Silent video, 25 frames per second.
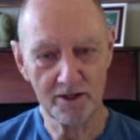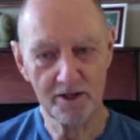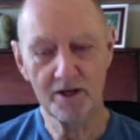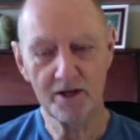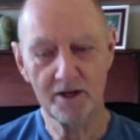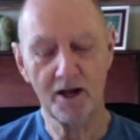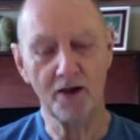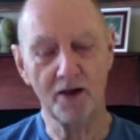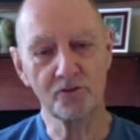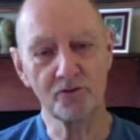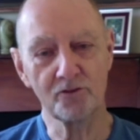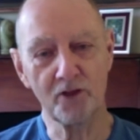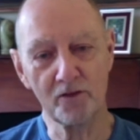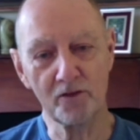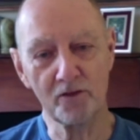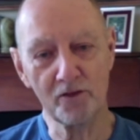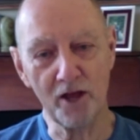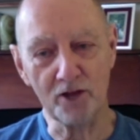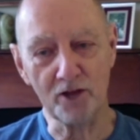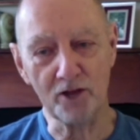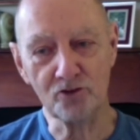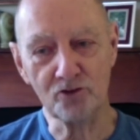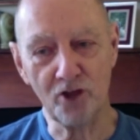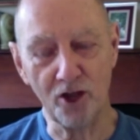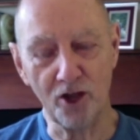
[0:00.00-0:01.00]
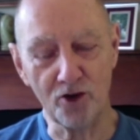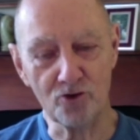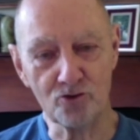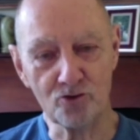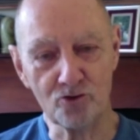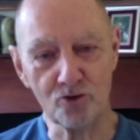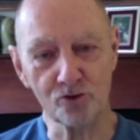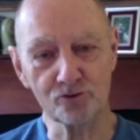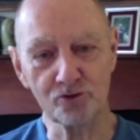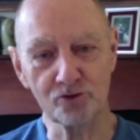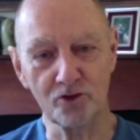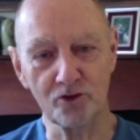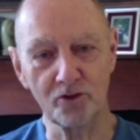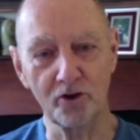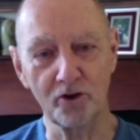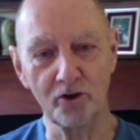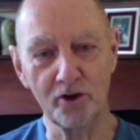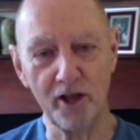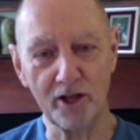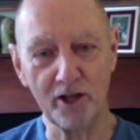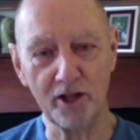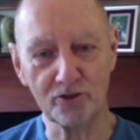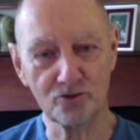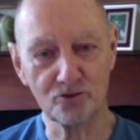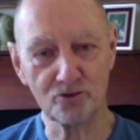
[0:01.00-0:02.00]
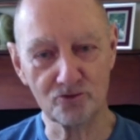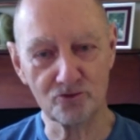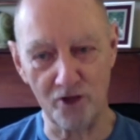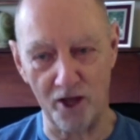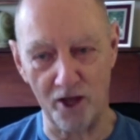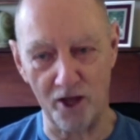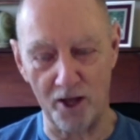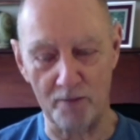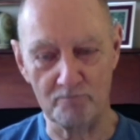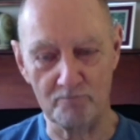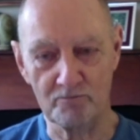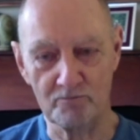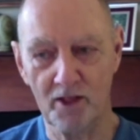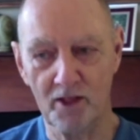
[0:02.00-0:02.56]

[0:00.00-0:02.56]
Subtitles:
And then that takes you to the next step.